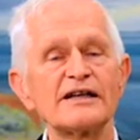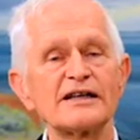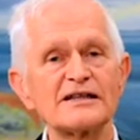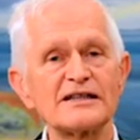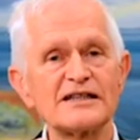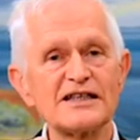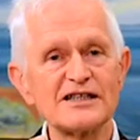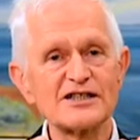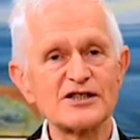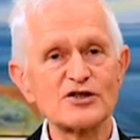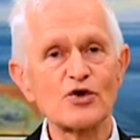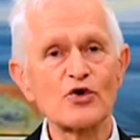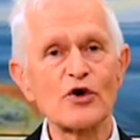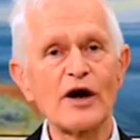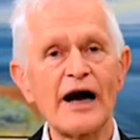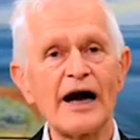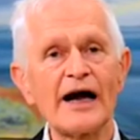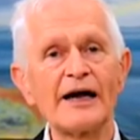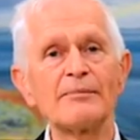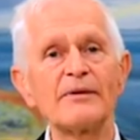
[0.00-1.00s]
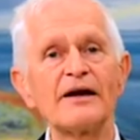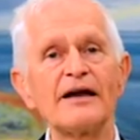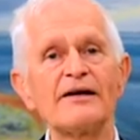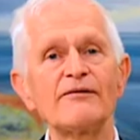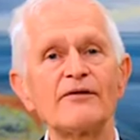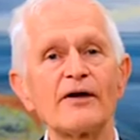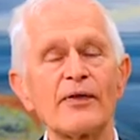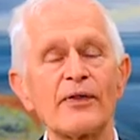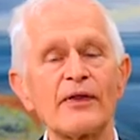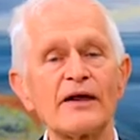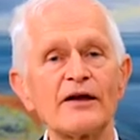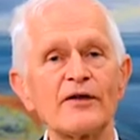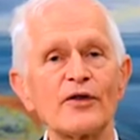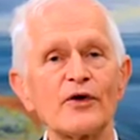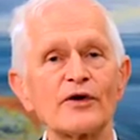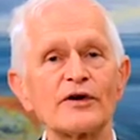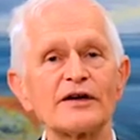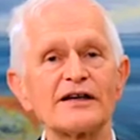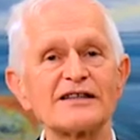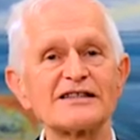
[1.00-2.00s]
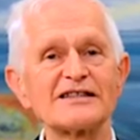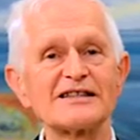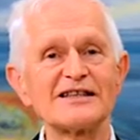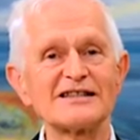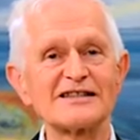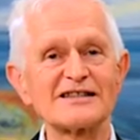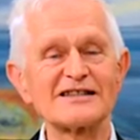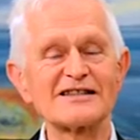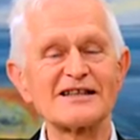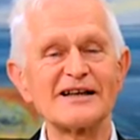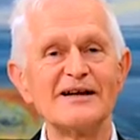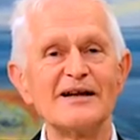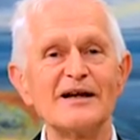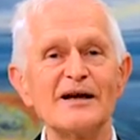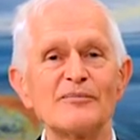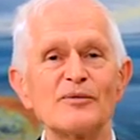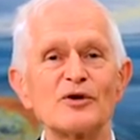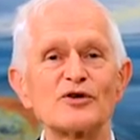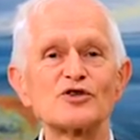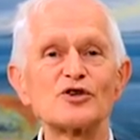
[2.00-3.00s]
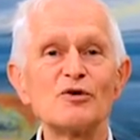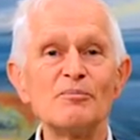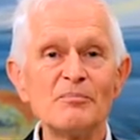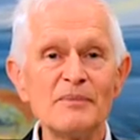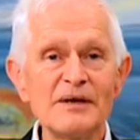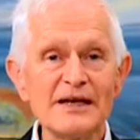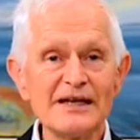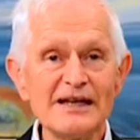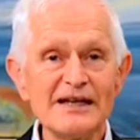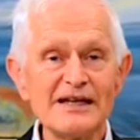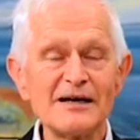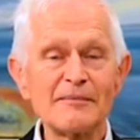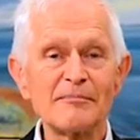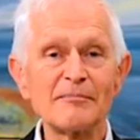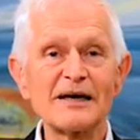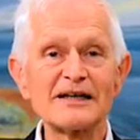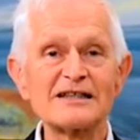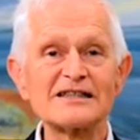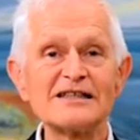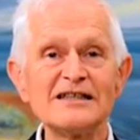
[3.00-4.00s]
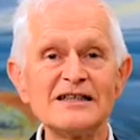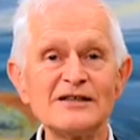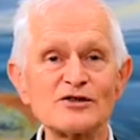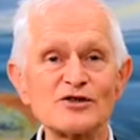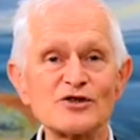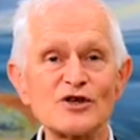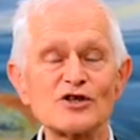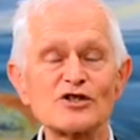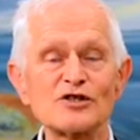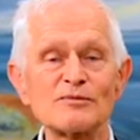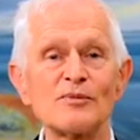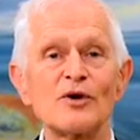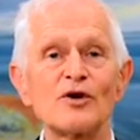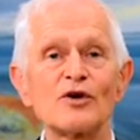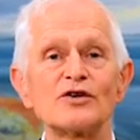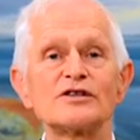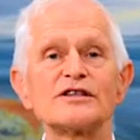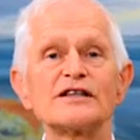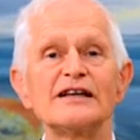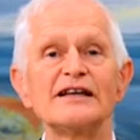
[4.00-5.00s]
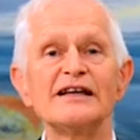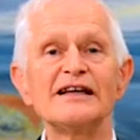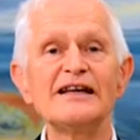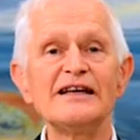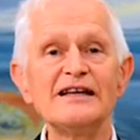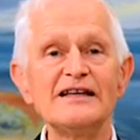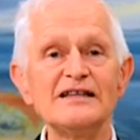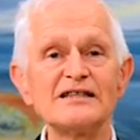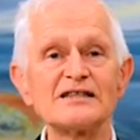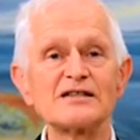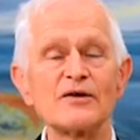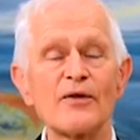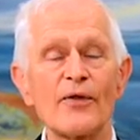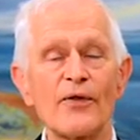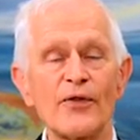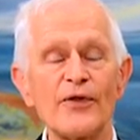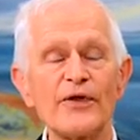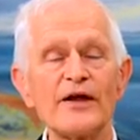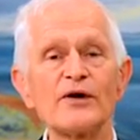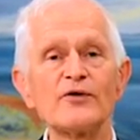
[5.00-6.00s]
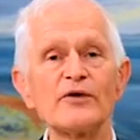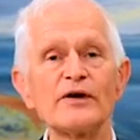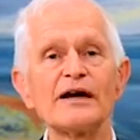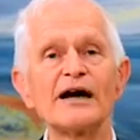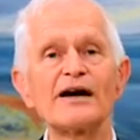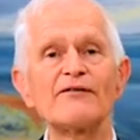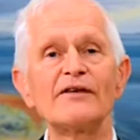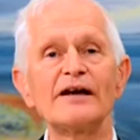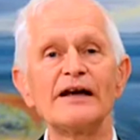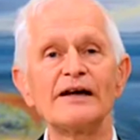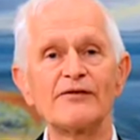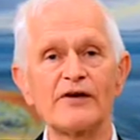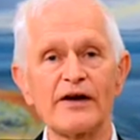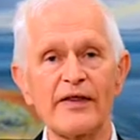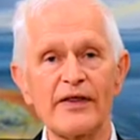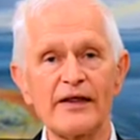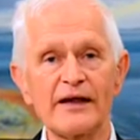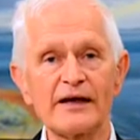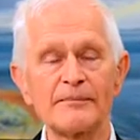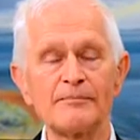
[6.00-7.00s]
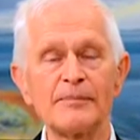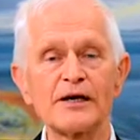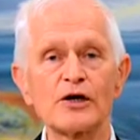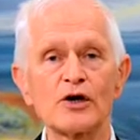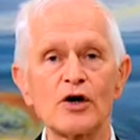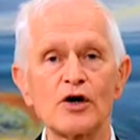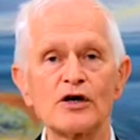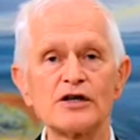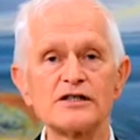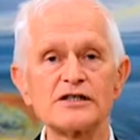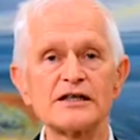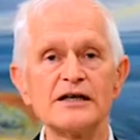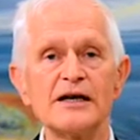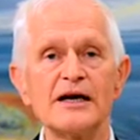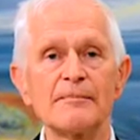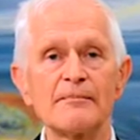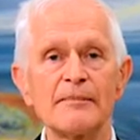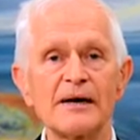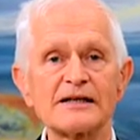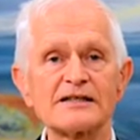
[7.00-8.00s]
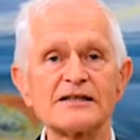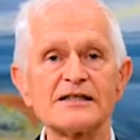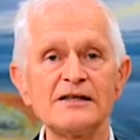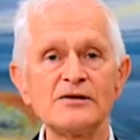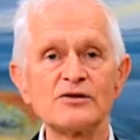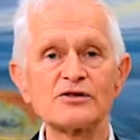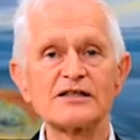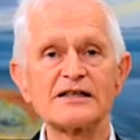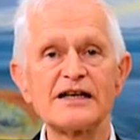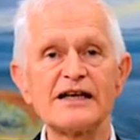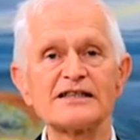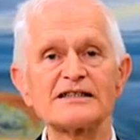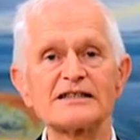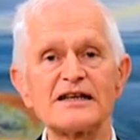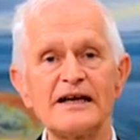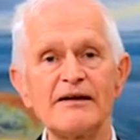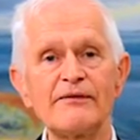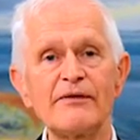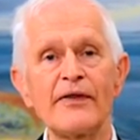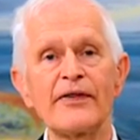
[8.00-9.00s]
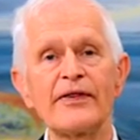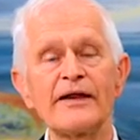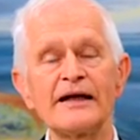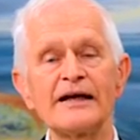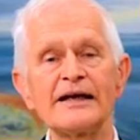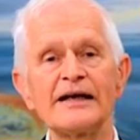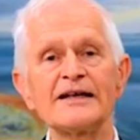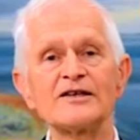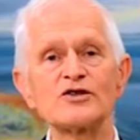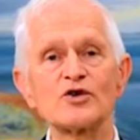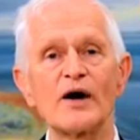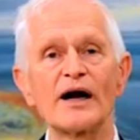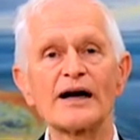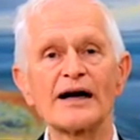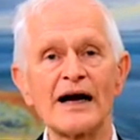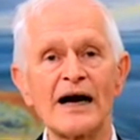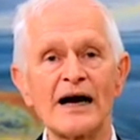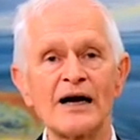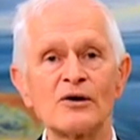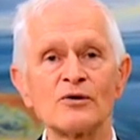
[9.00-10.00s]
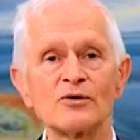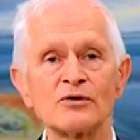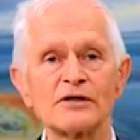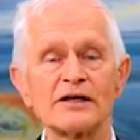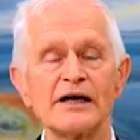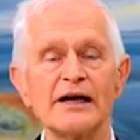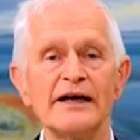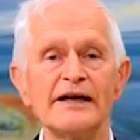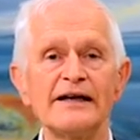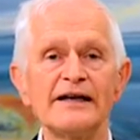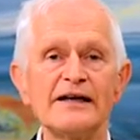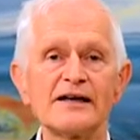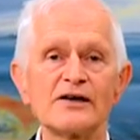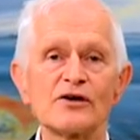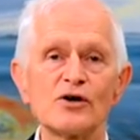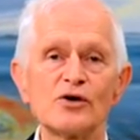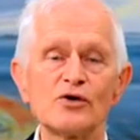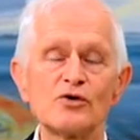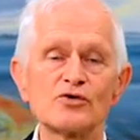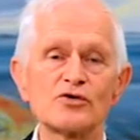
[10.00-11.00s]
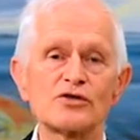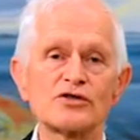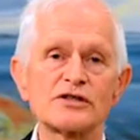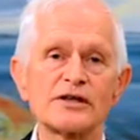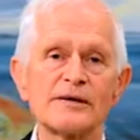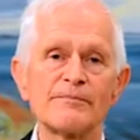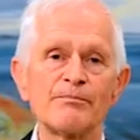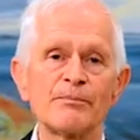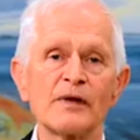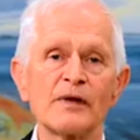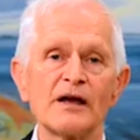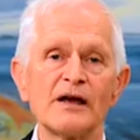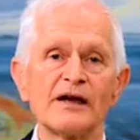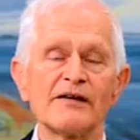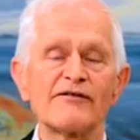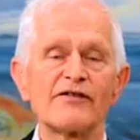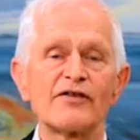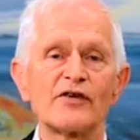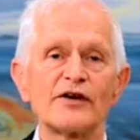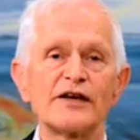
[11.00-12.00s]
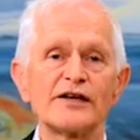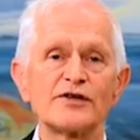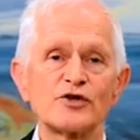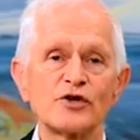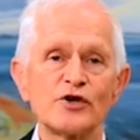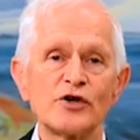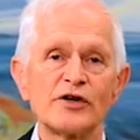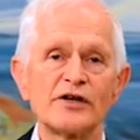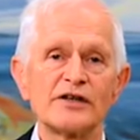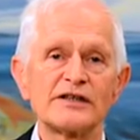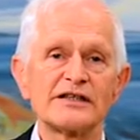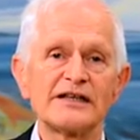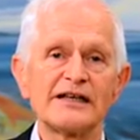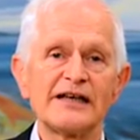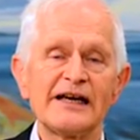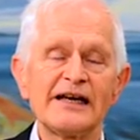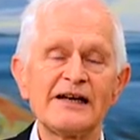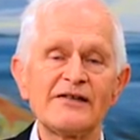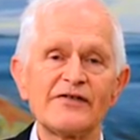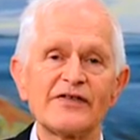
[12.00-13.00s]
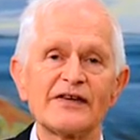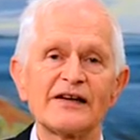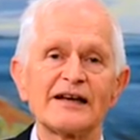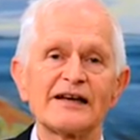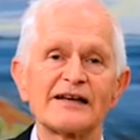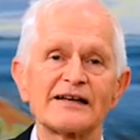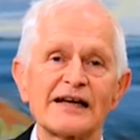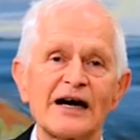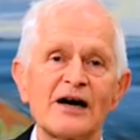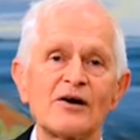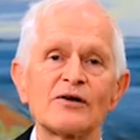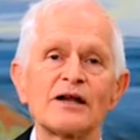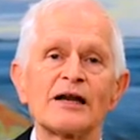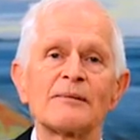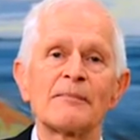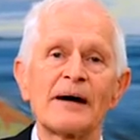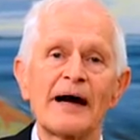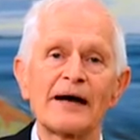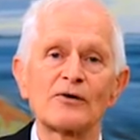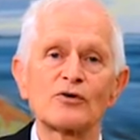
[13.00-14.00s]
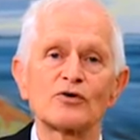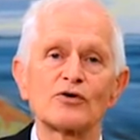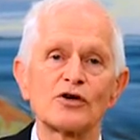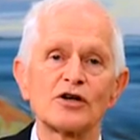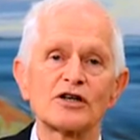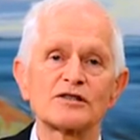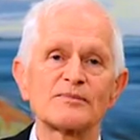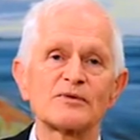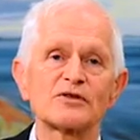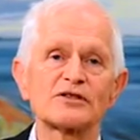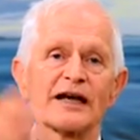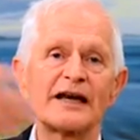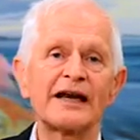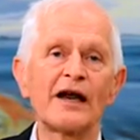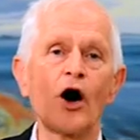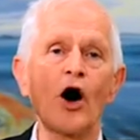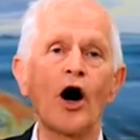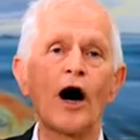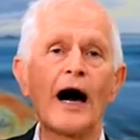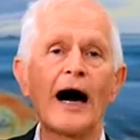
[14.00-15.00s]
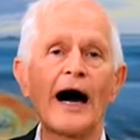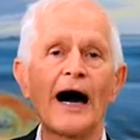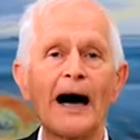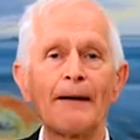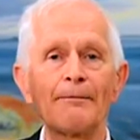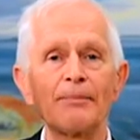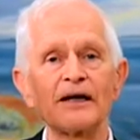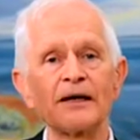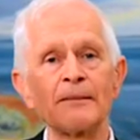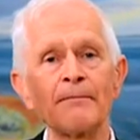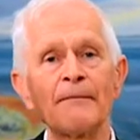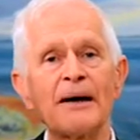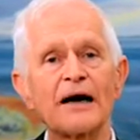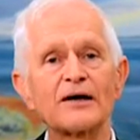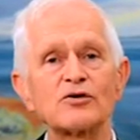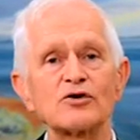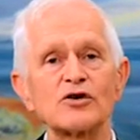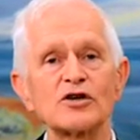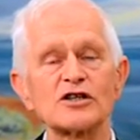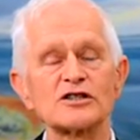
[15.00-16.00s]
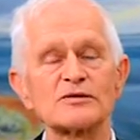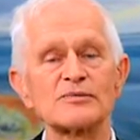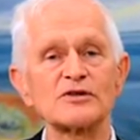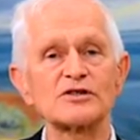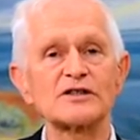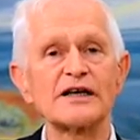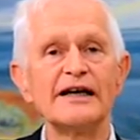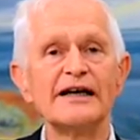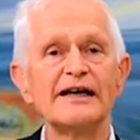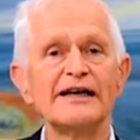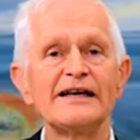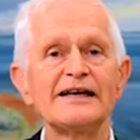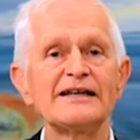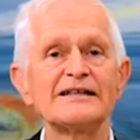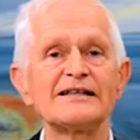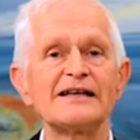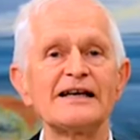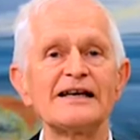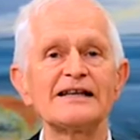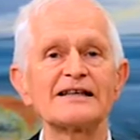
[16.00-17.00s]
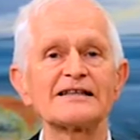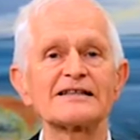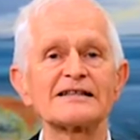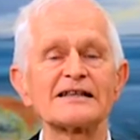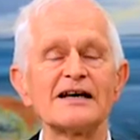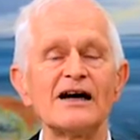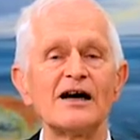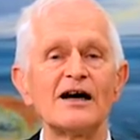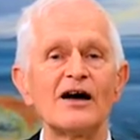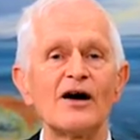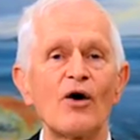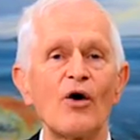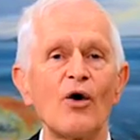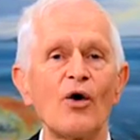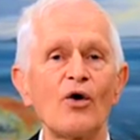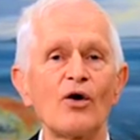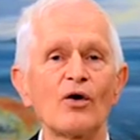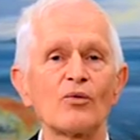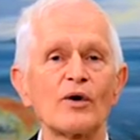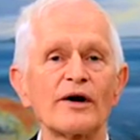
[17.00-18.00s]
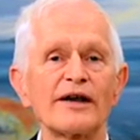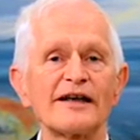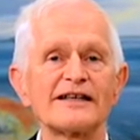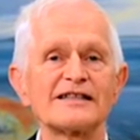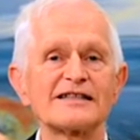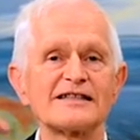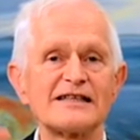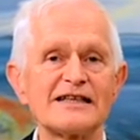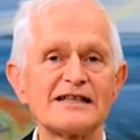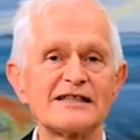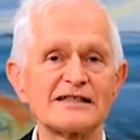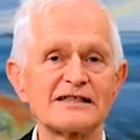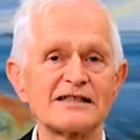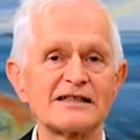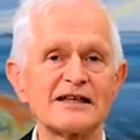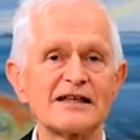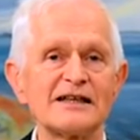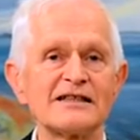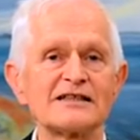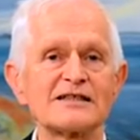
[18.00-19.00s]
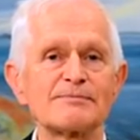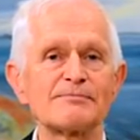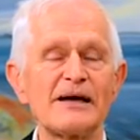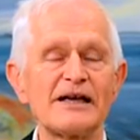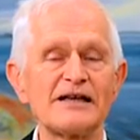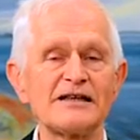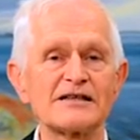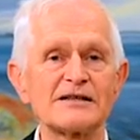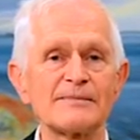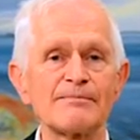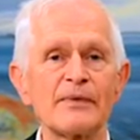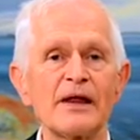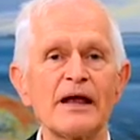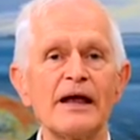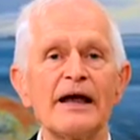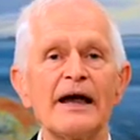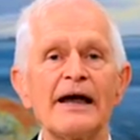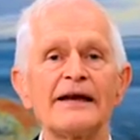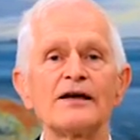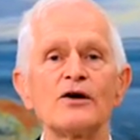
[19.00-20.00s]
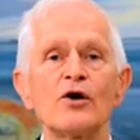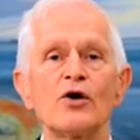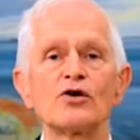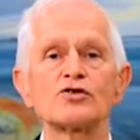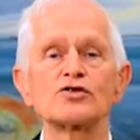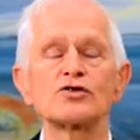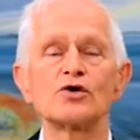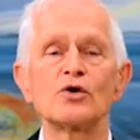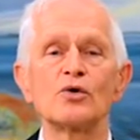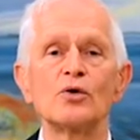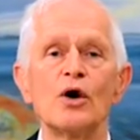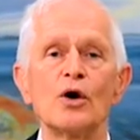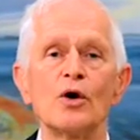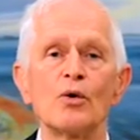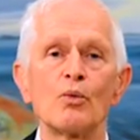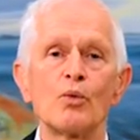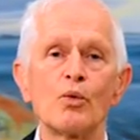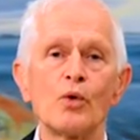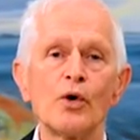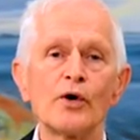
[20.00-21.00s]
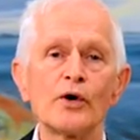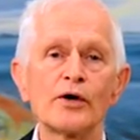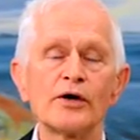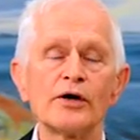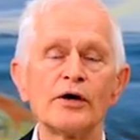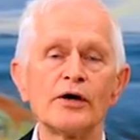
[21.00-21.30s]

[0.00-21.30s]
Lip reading: describe everything that exists. But to me, Martinus' cosmology is the theory of everything, because Martinus takes everything into account. He goes for eternity, infinite, down in microcosmos and up in macrocosmos. He takes all what exists in space, and he also works